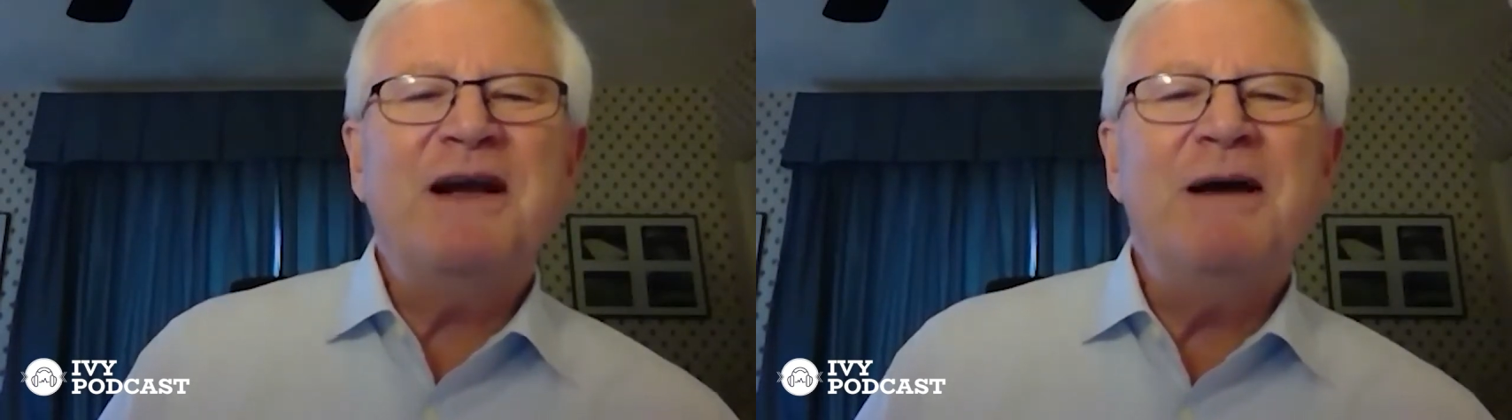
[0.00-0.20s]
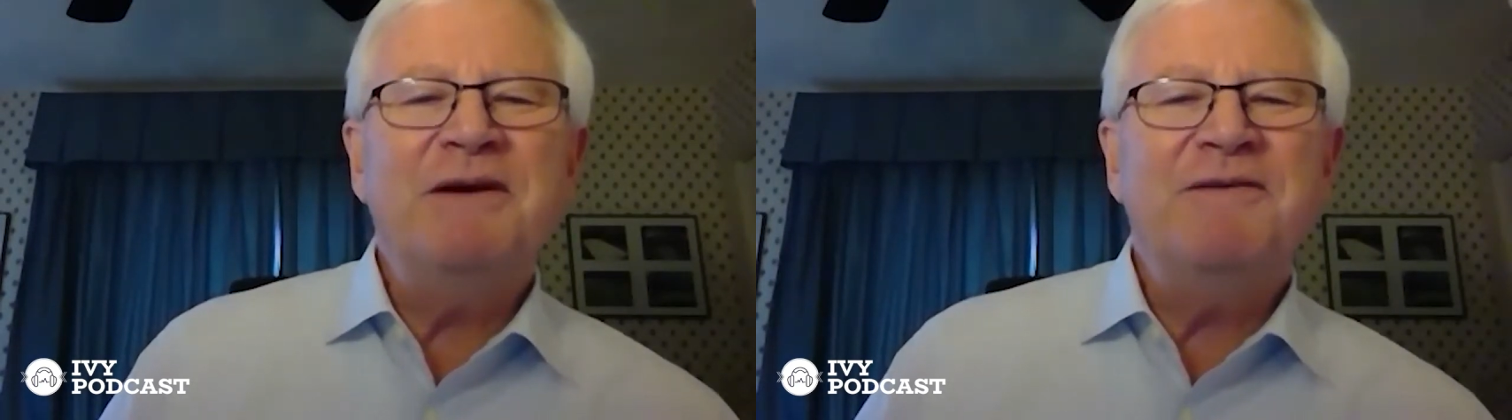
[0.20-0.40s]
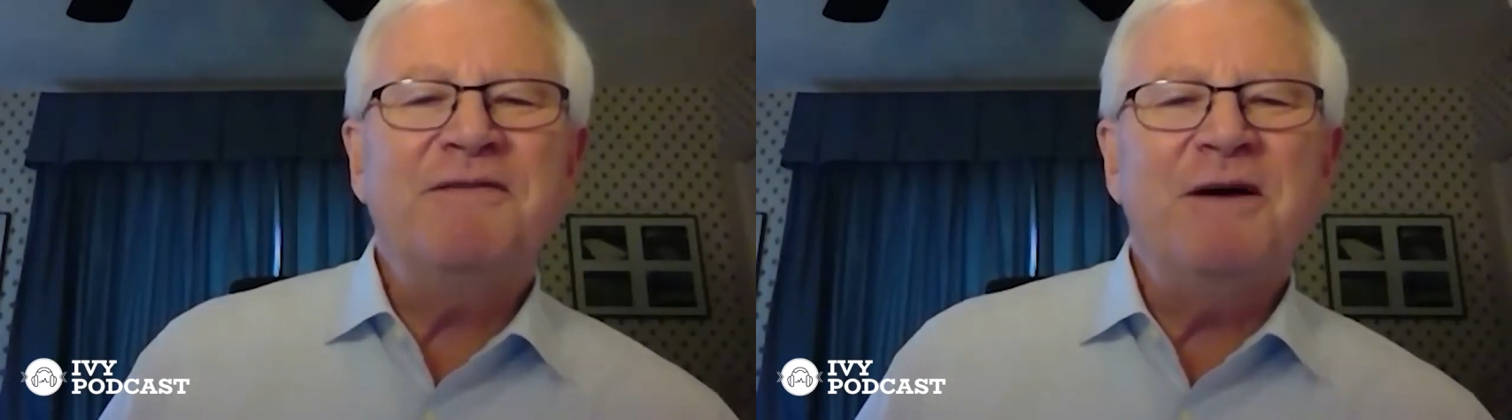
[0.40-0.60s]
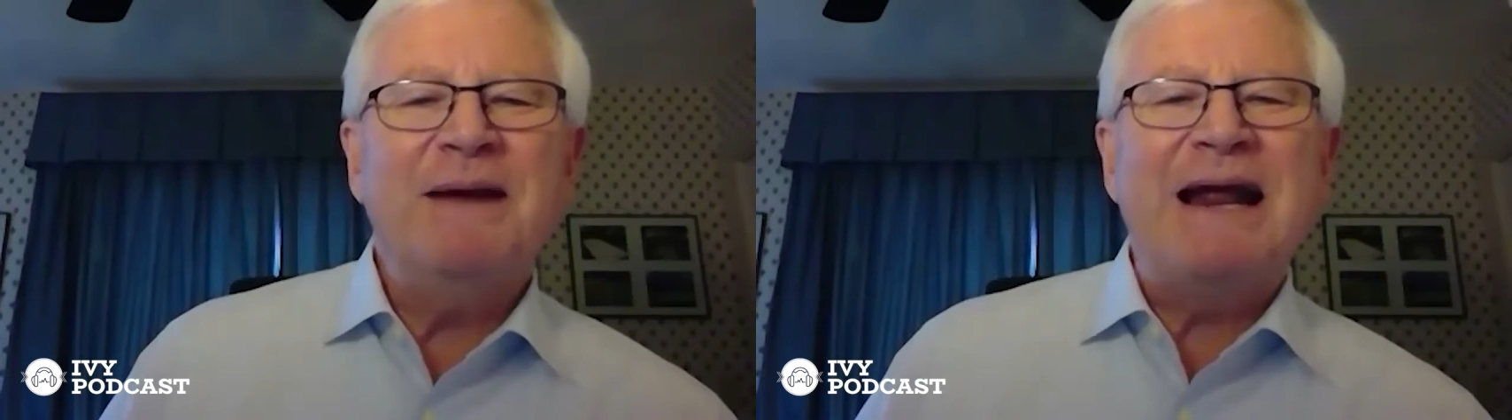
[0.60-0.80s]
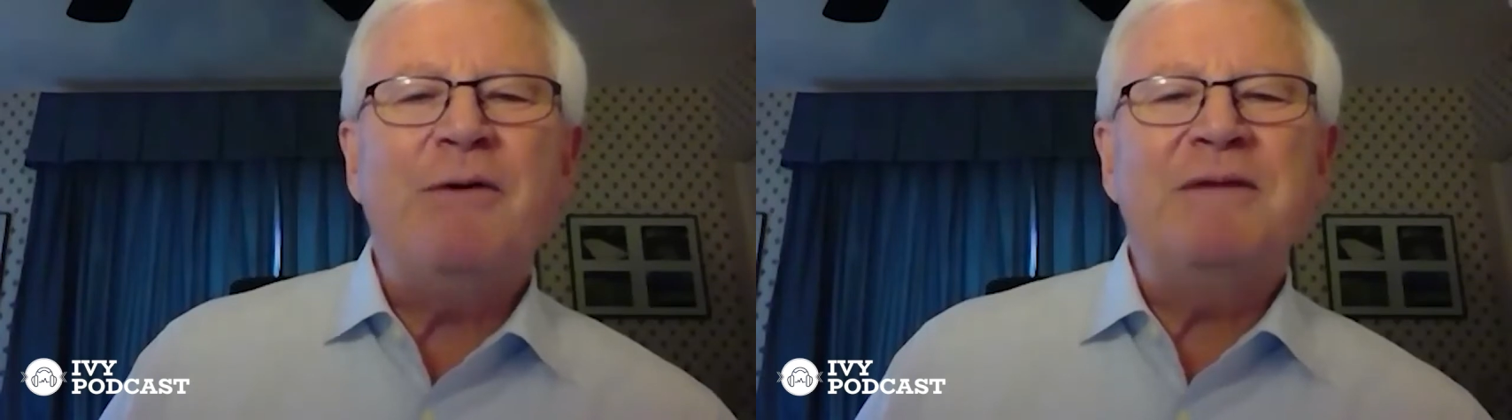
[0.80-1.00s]
coming from
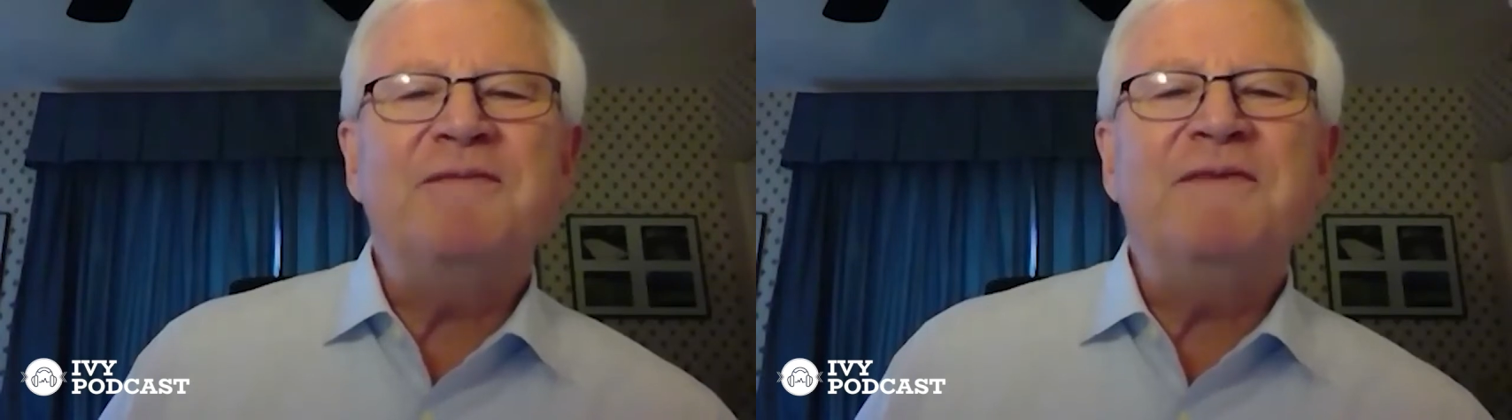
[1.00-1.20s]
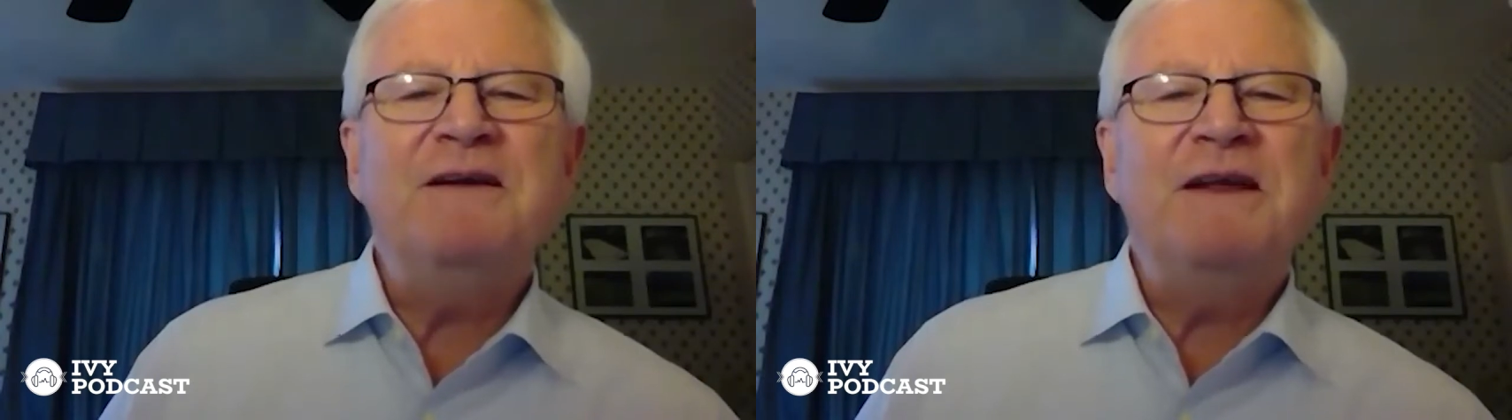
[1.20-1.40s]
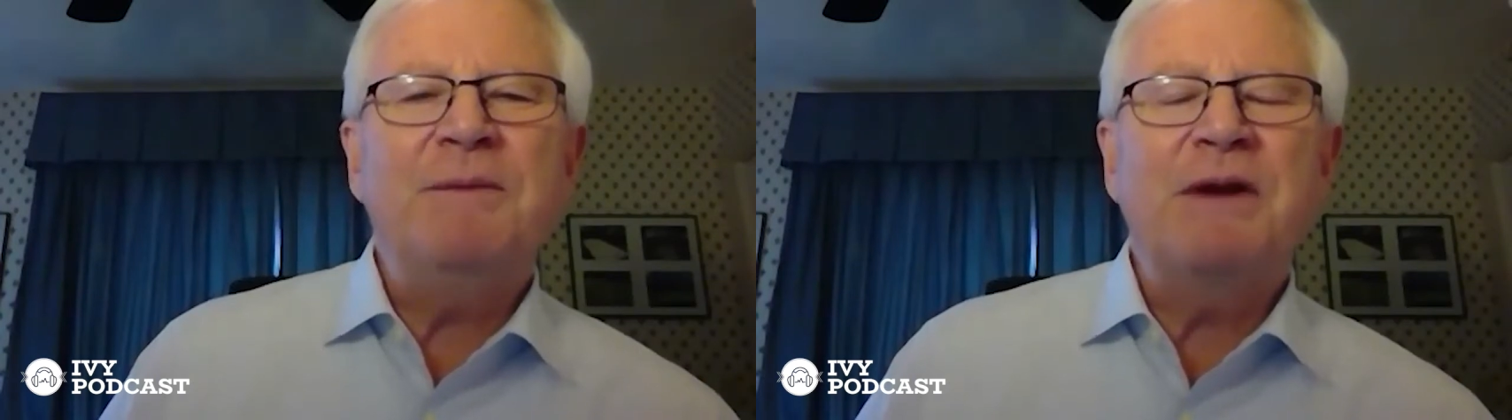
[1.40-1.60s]
and how I'm feeling,